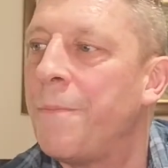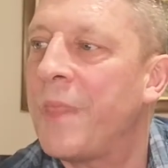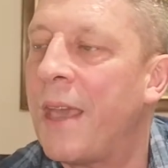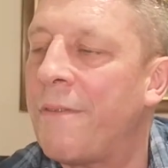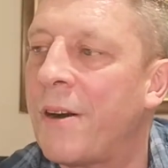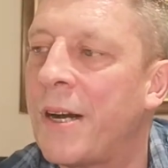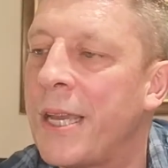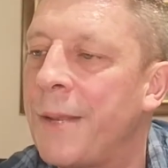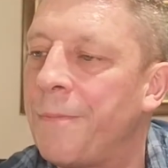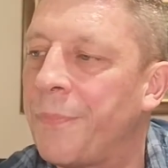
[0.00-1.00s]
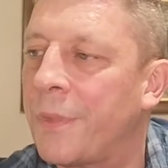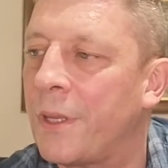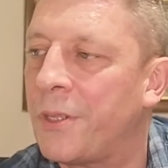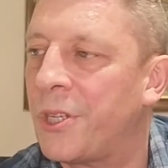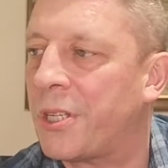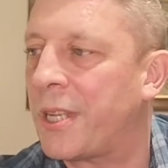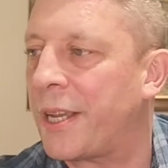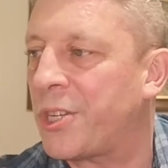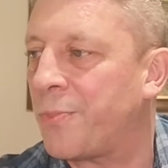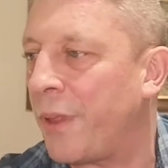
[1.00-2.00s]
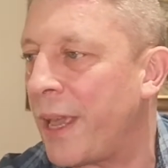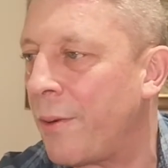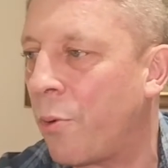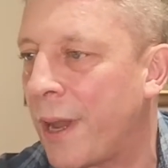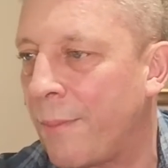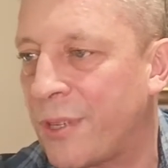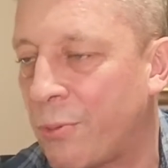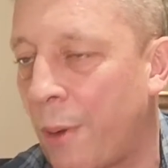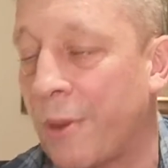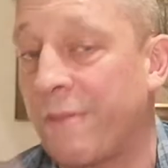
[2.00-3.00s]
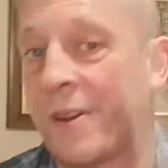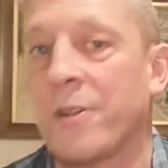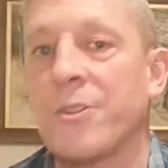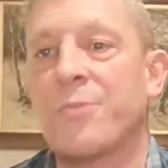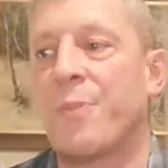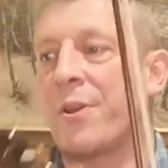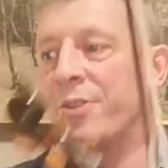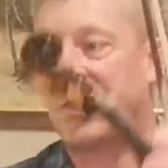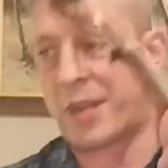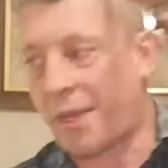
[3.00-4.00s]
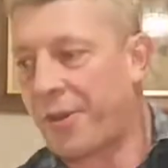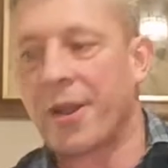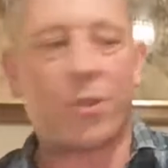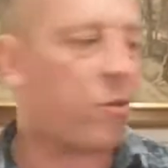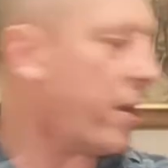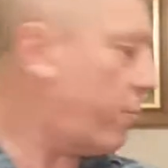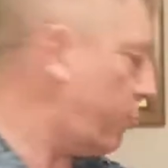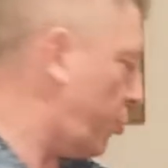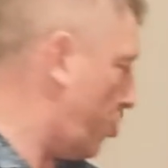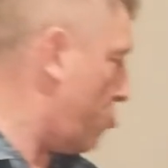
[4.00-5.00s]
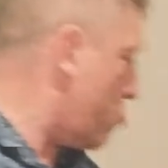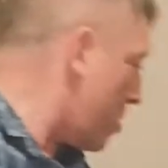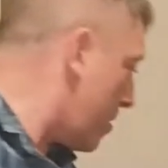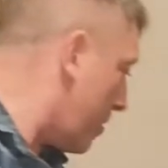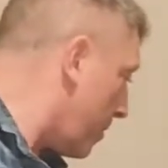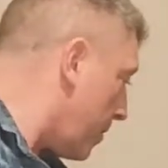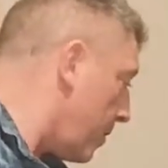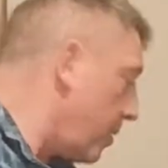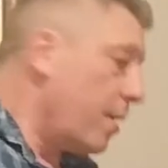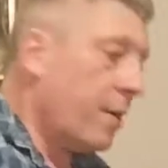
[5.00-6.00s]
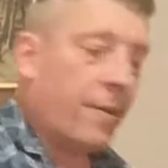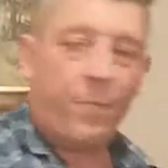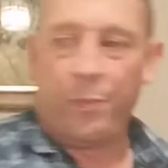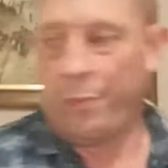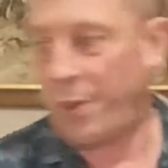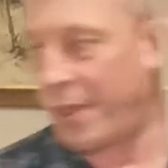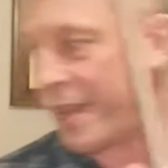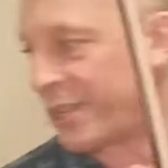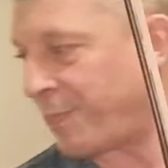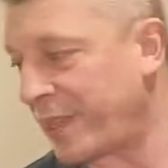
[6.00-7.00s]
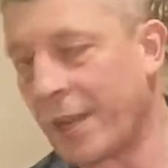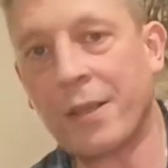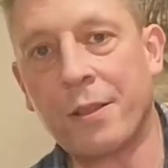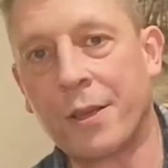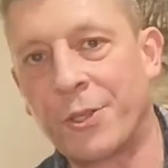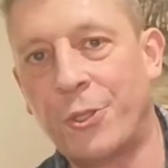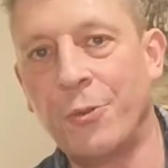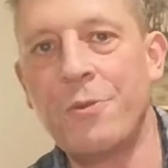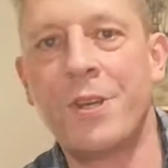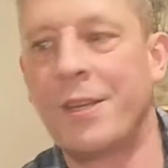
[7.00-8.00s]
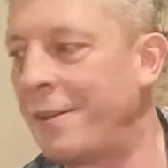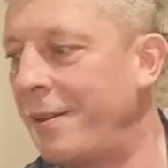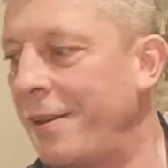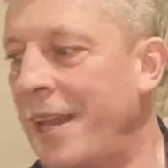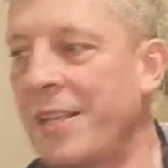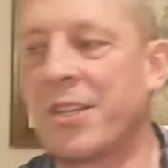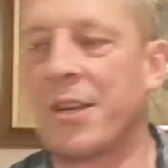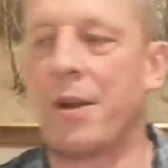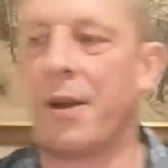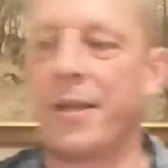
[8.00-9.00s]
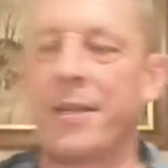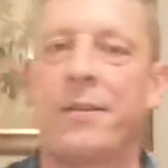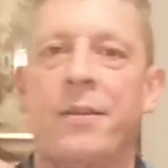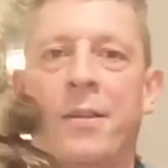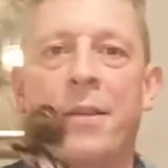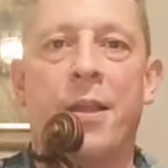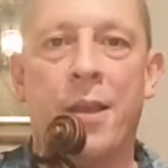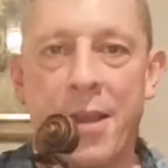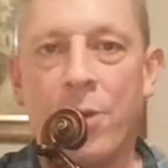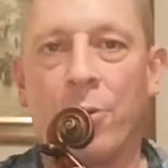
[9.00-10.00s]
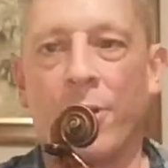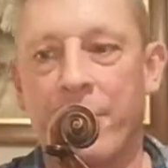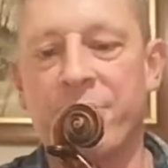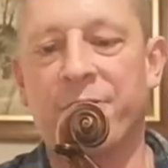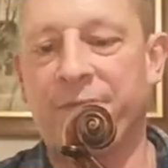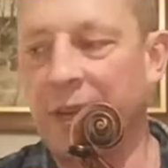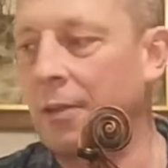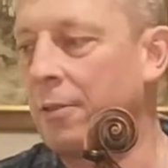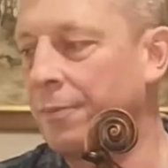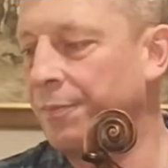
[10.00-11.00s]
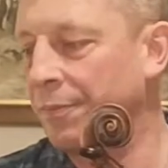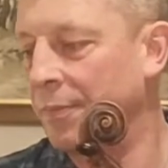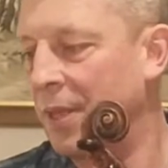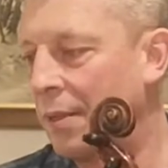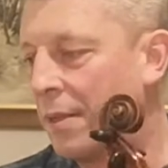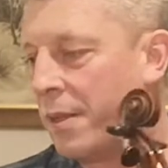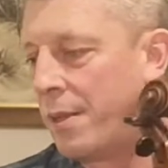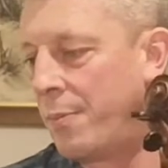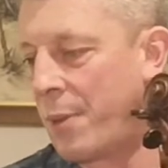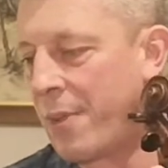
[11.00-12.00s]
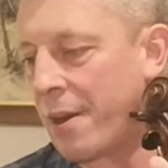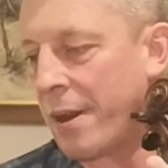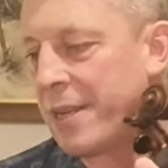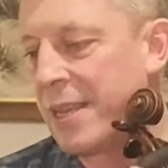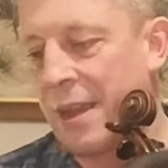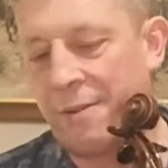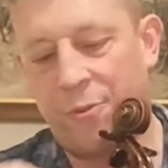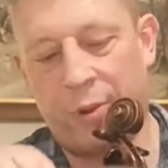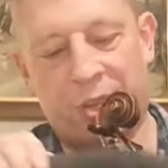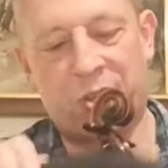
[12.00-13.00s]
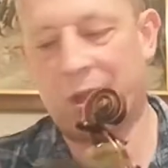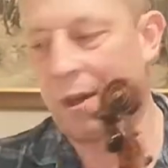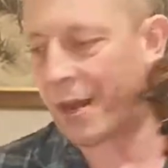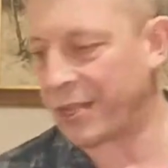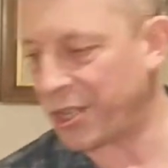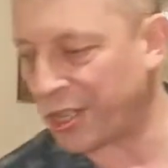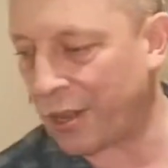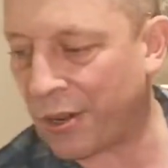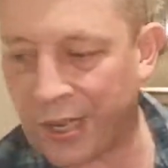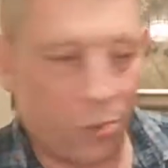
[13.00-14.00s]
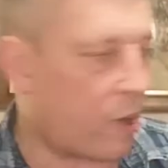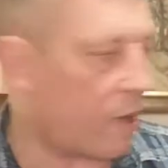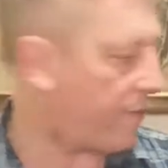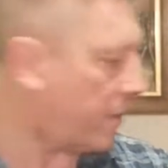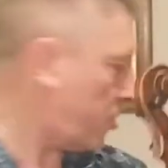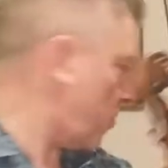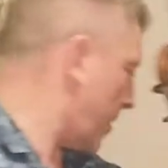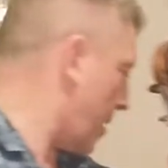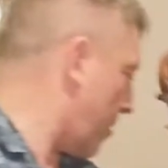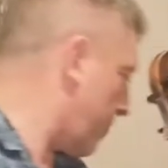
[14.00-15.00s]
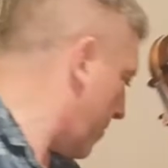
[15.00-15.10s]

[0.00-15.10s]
if I just explain why I'm swapping fiddles, because it's a Nathaniel Gow tune, but this particular tune is called Niel Gow's Fiddle. Might be an idea for a start is just to hood the two fiddles up together